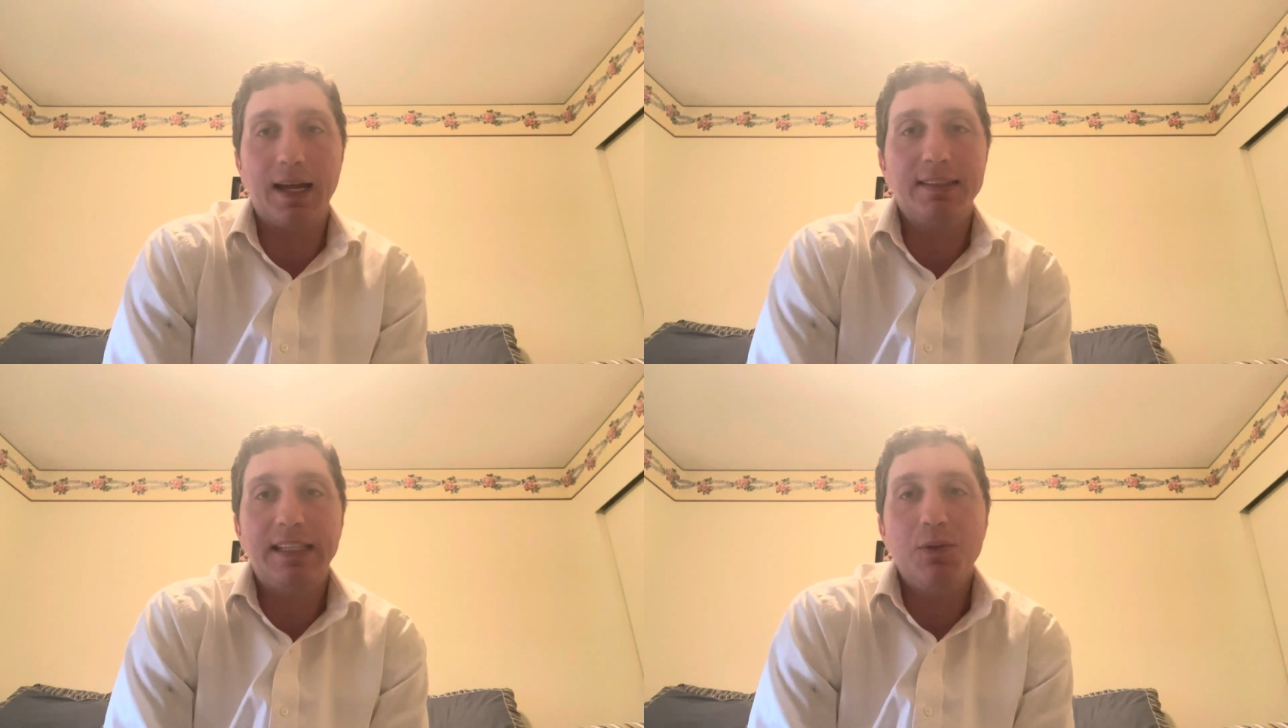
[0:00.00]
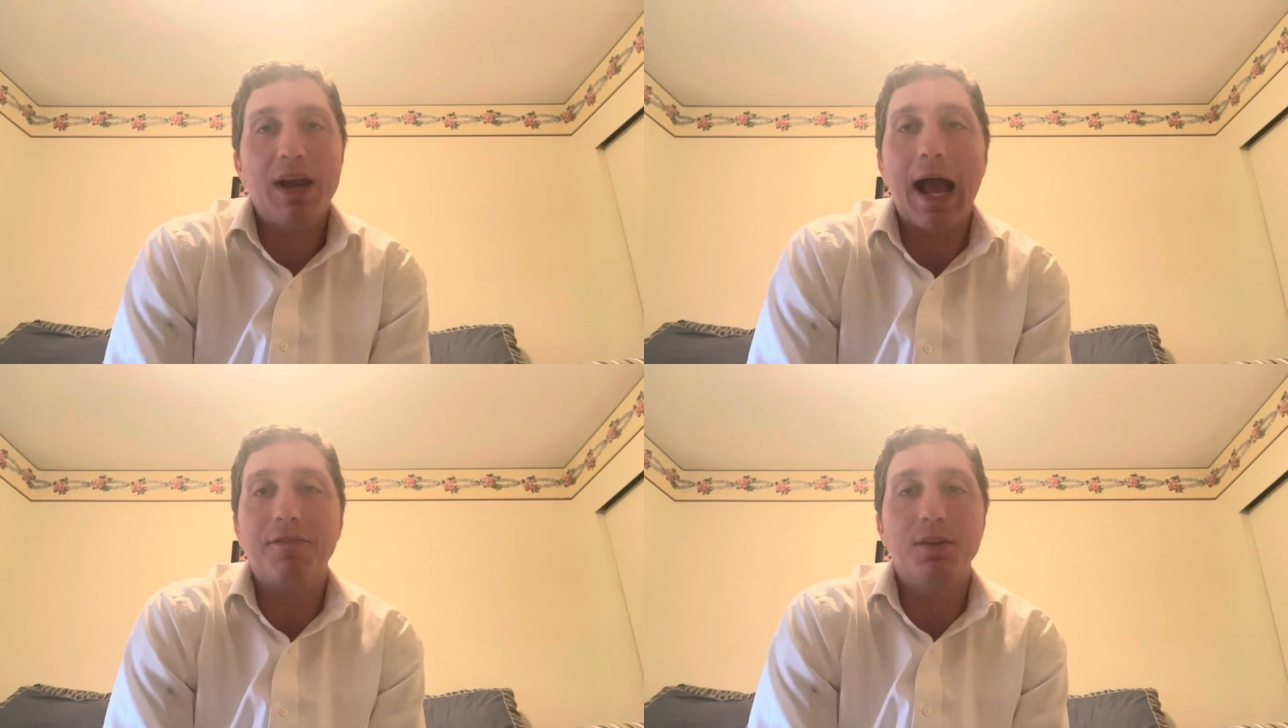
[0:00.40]
He
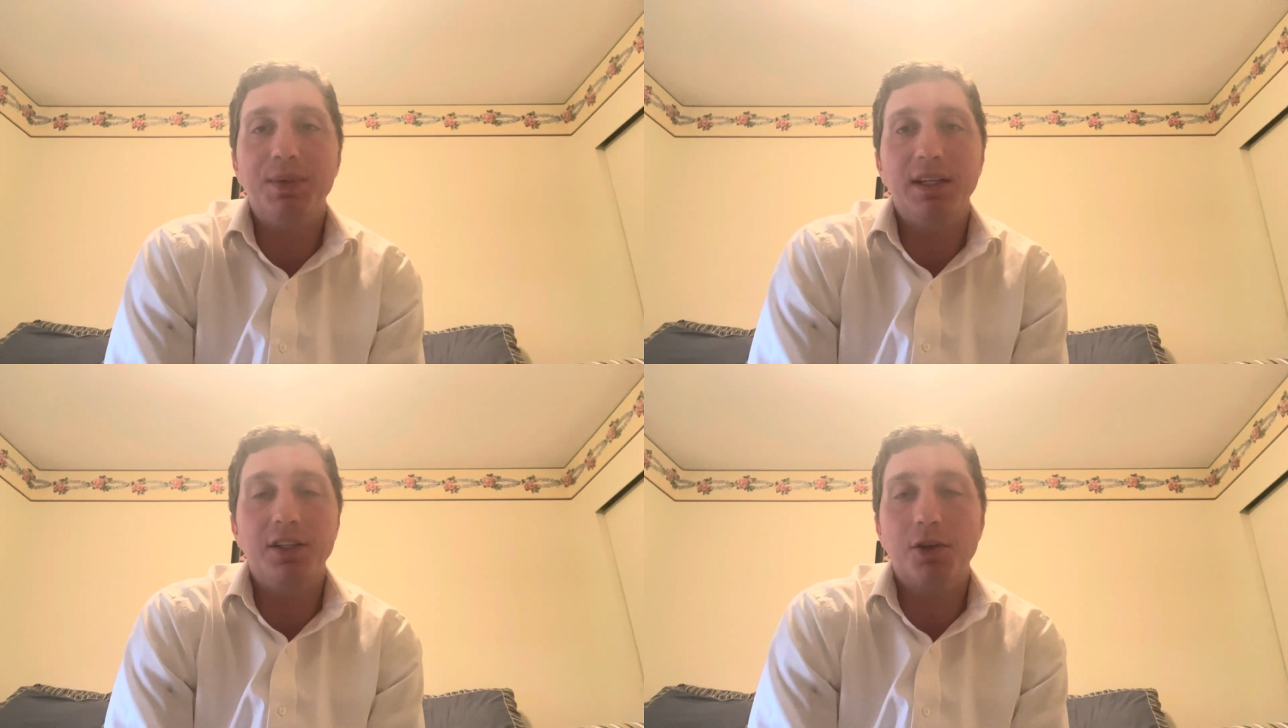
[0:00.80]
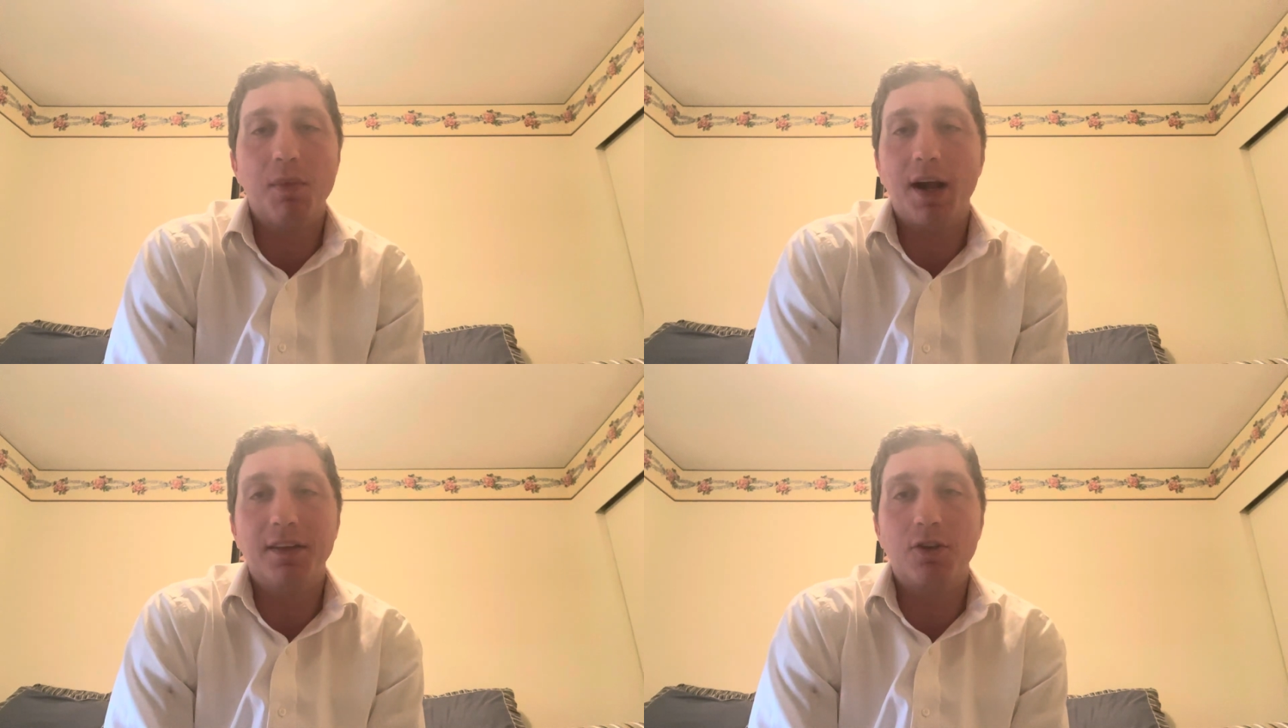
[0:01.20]
would have to be, in your
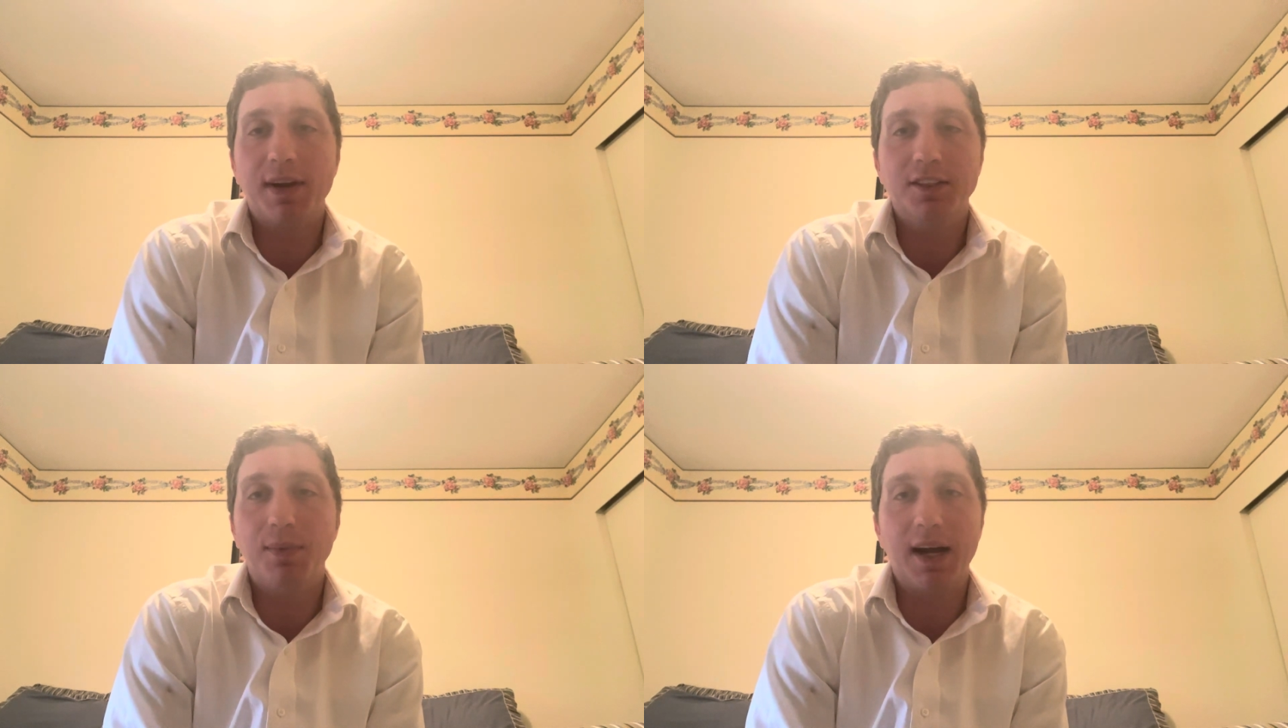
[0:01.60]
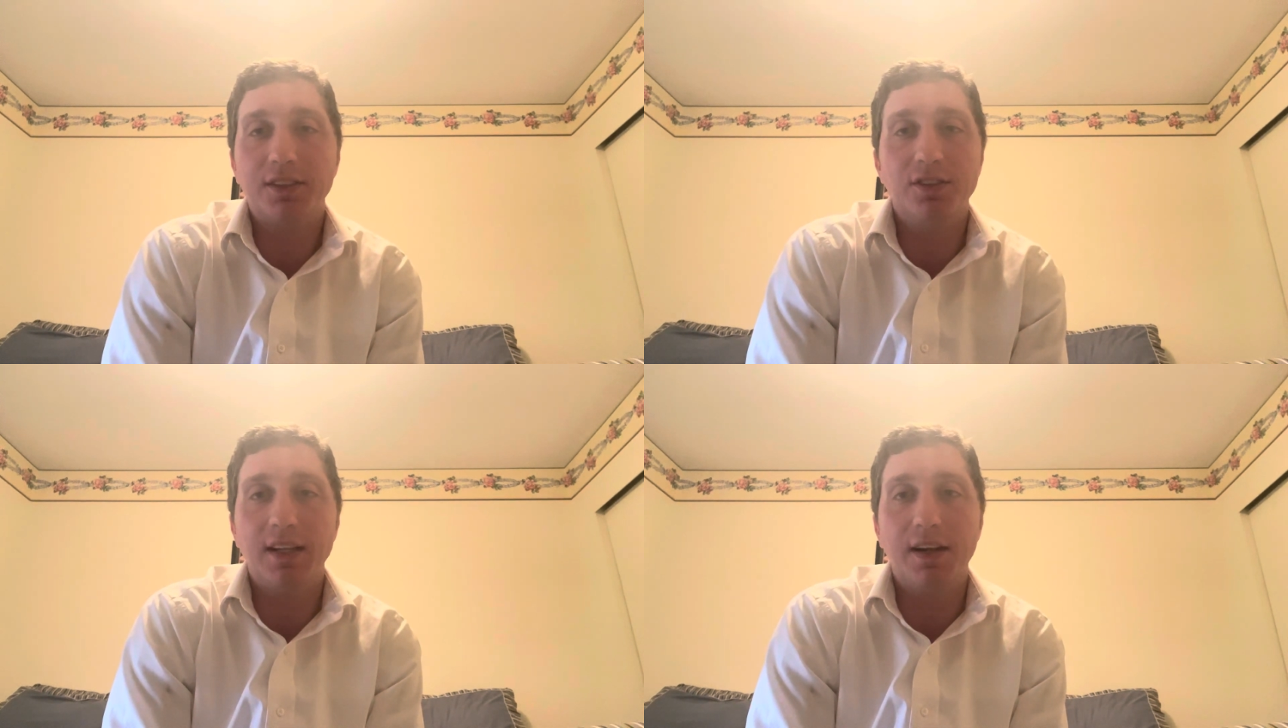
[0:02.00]
mind, the greatest
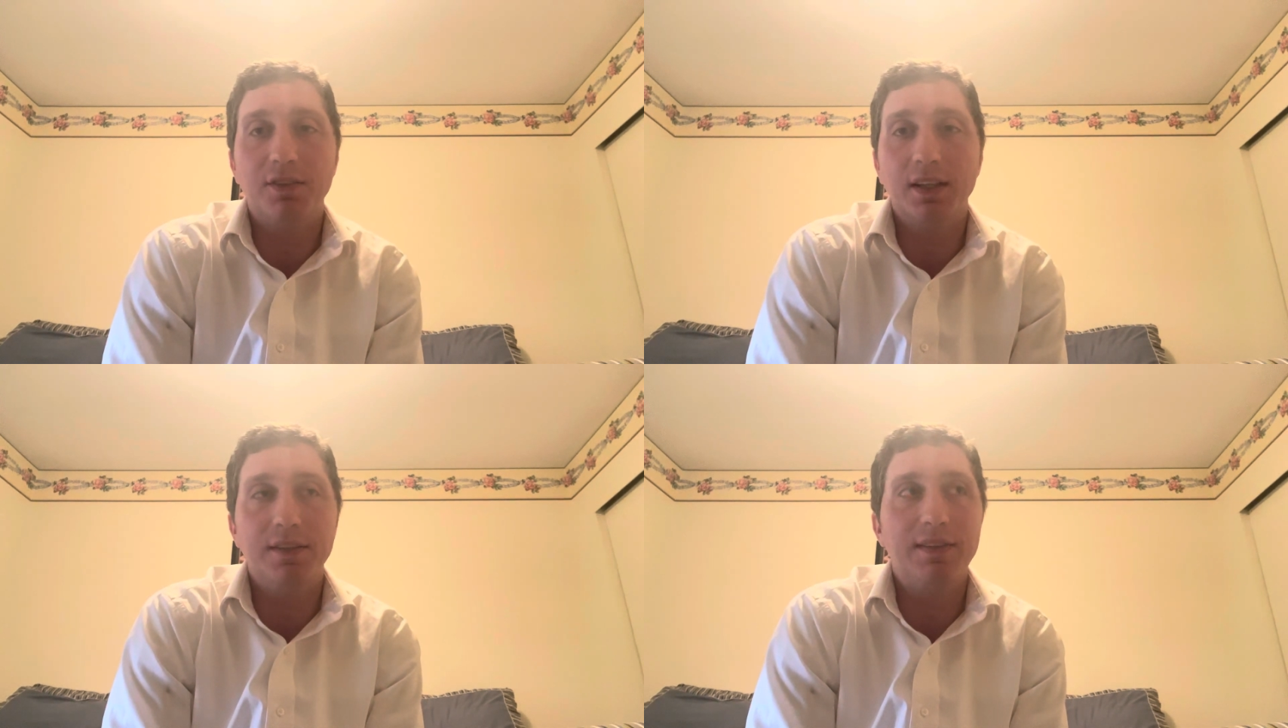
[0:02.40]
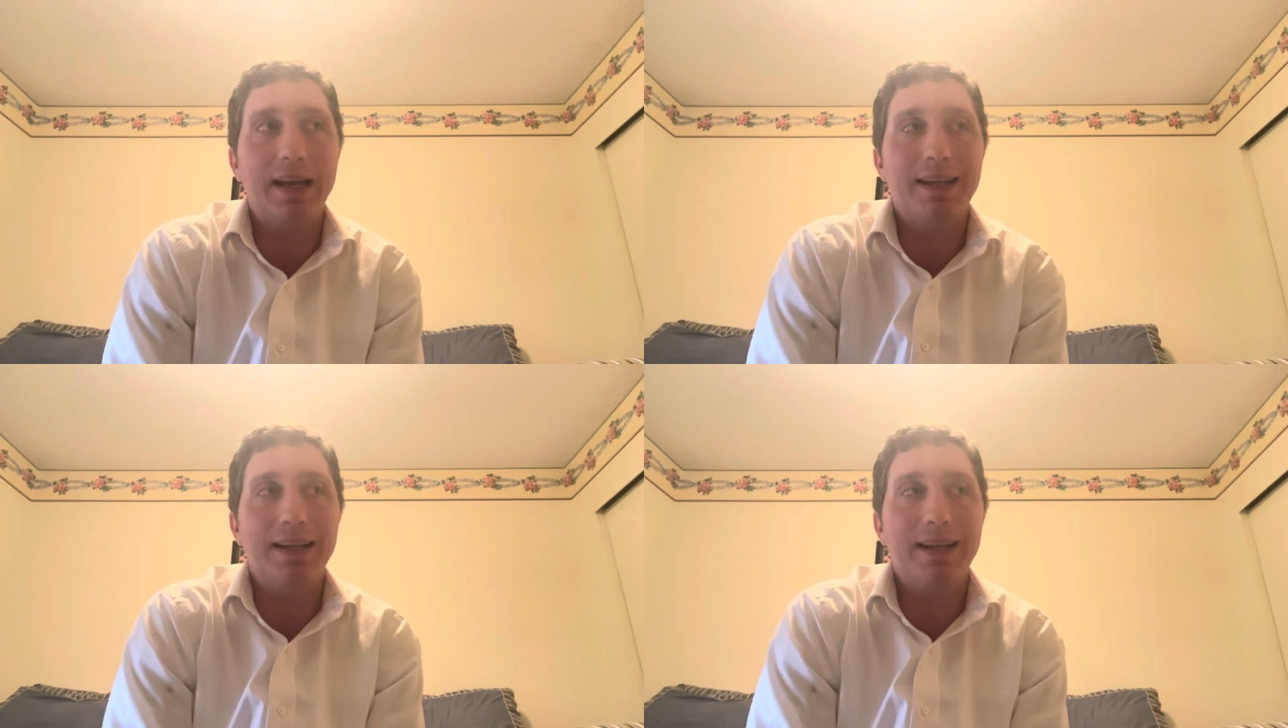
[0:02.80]
boxer that ever lived,